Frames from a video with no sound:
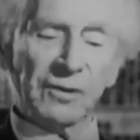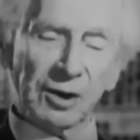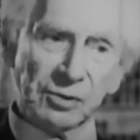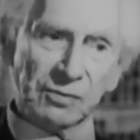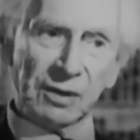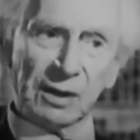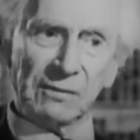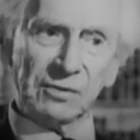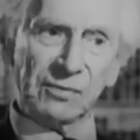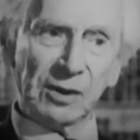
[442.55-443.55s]
philosophy
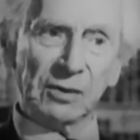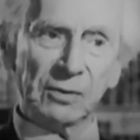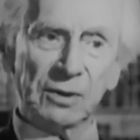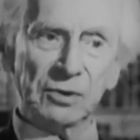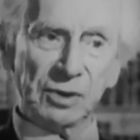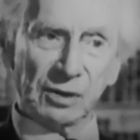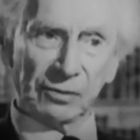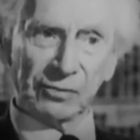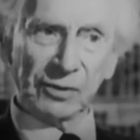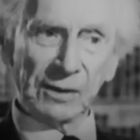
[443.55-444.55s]
have a sphere to itself.